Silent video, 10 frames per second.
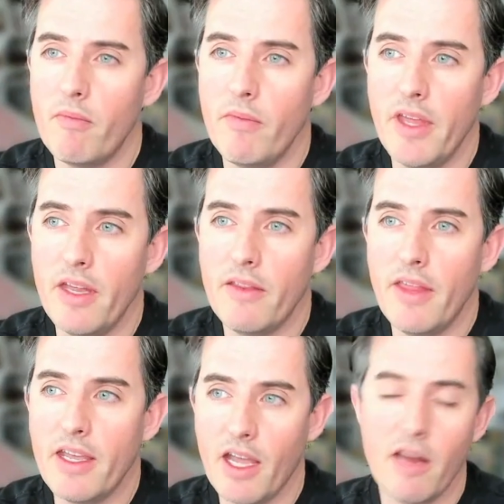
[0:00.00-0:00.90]
that
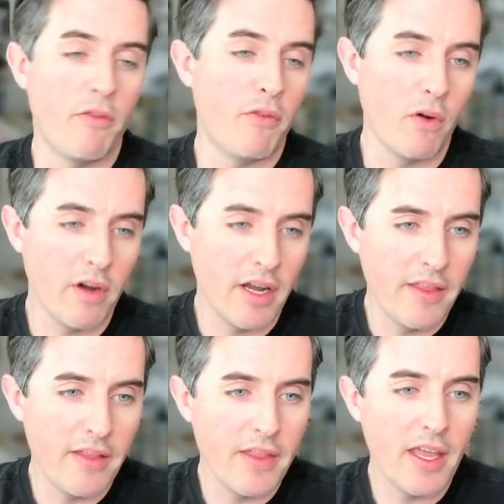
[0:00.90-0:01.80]
they can afford,
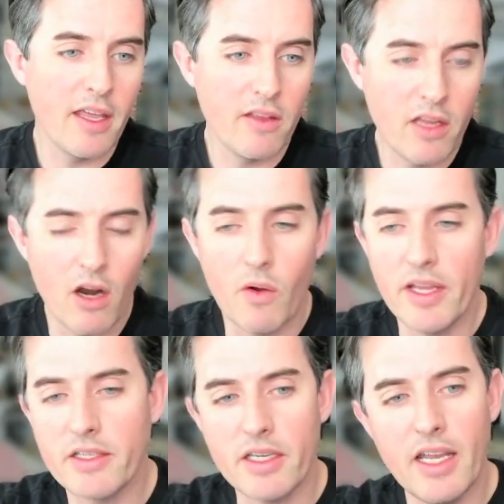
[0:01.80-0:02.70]
and that they,
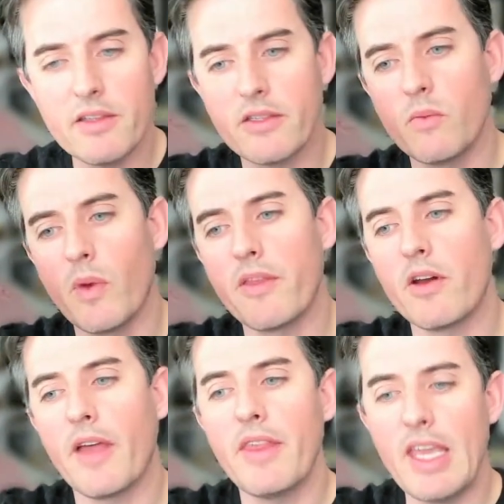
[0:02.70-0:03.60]
it's whether or
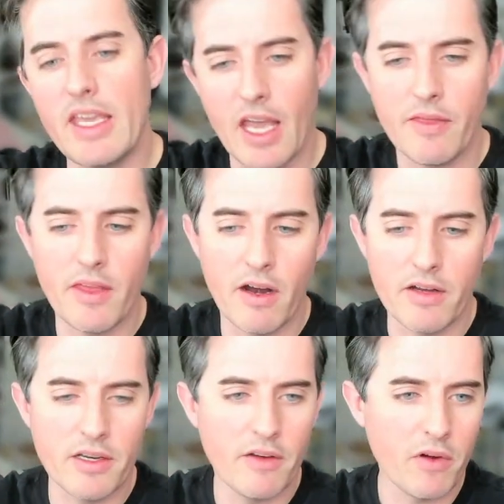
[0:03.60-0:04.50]
not they get there
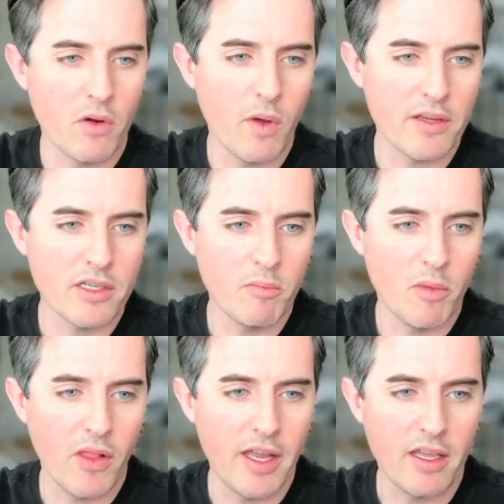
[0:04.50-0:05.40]
is a different question,
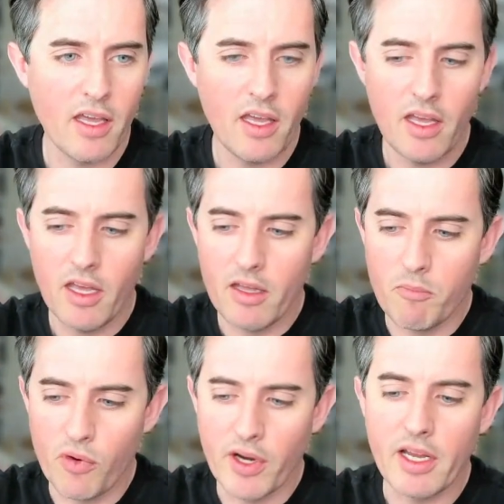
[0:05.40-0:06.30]
but like
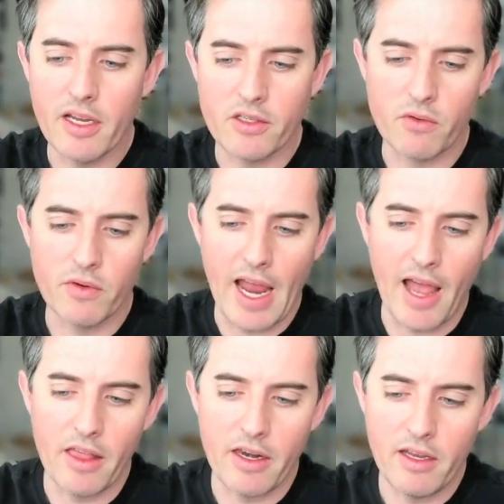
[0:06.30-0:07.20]
bringing it to
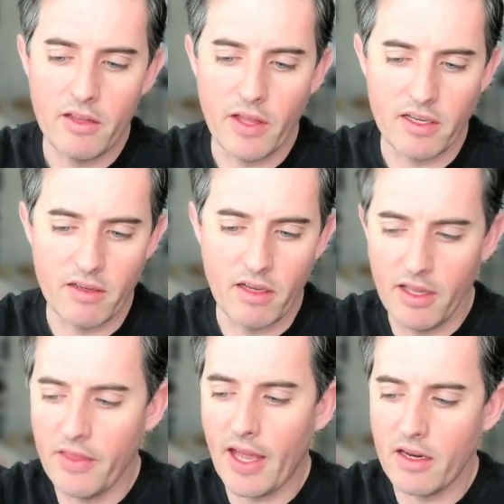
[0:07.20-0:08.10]
reality, like
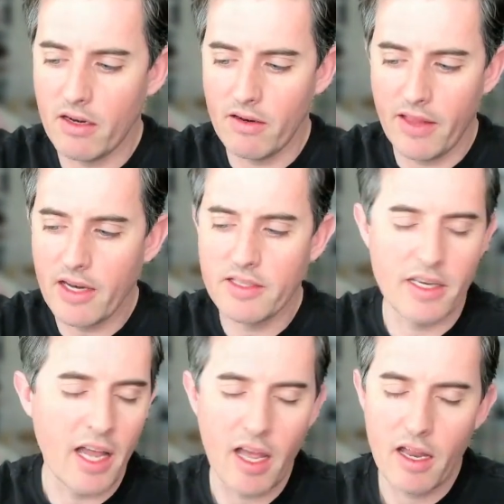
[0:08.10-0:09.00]
that is
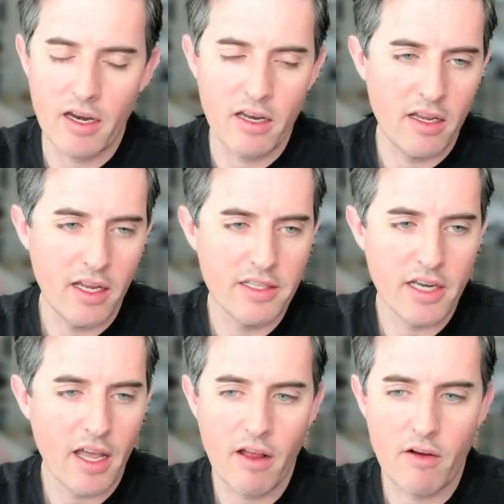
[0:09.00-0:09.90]
not, it's
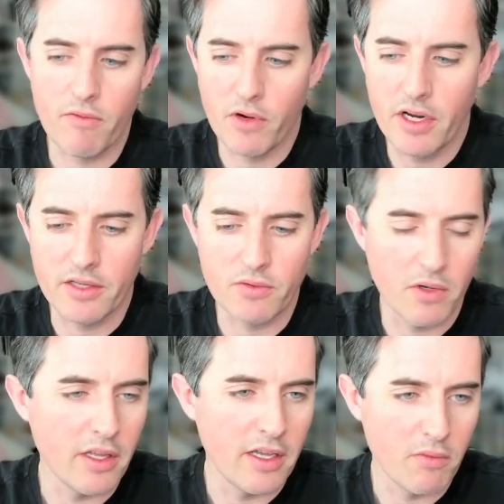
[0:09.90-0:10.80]
not out of reach,
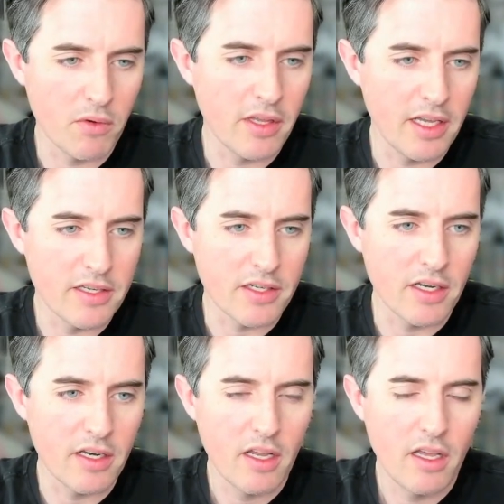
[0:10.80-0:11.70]
really. It really isn't.